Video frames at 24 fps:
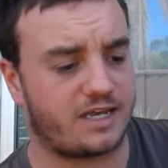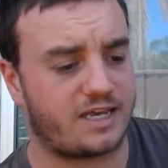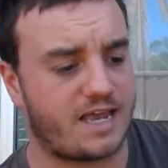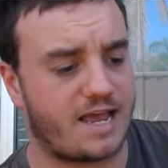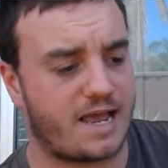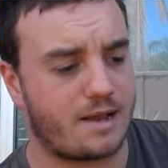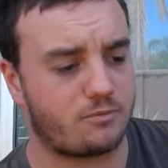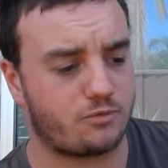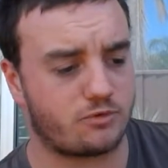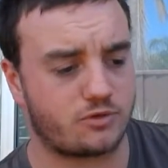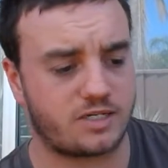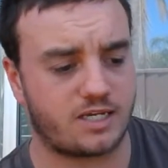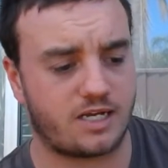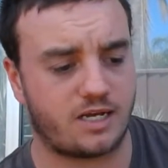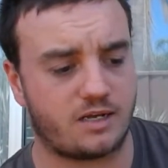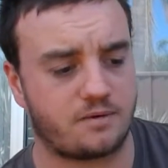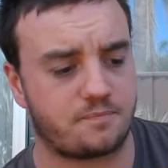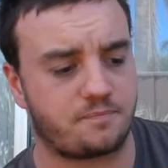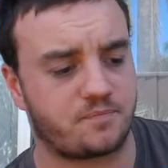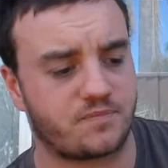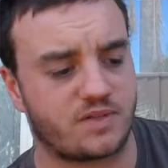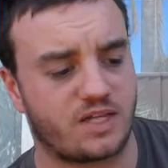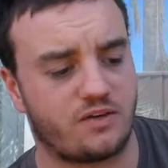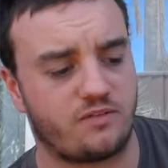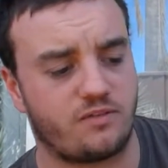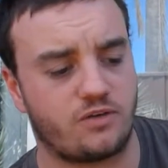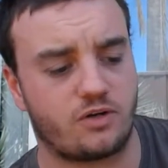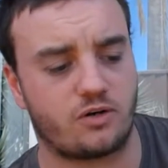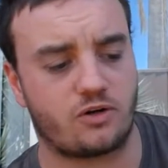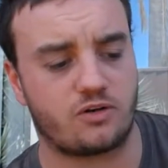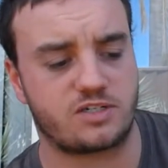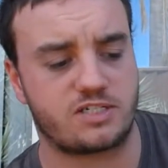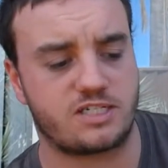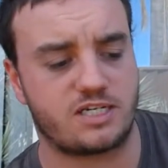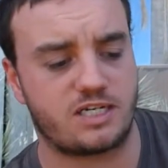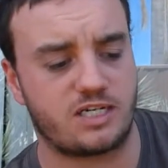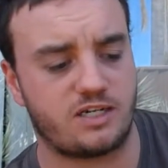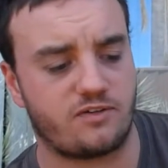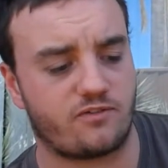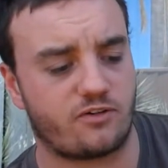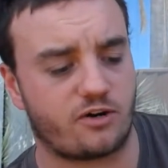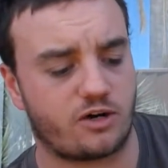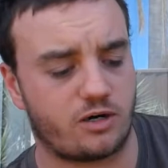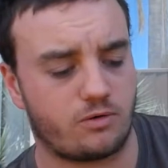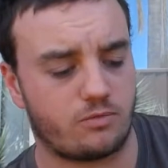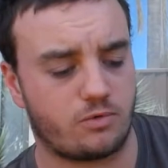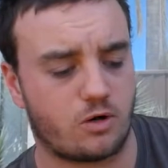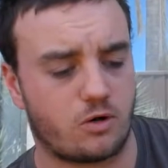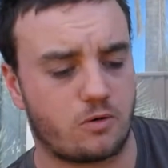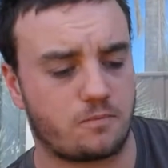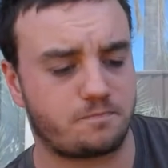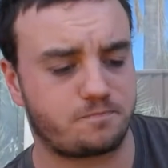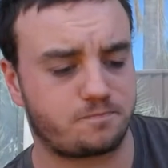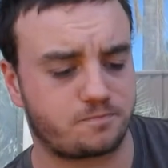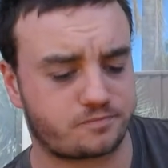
Campbelltown, if you know Sydney very well.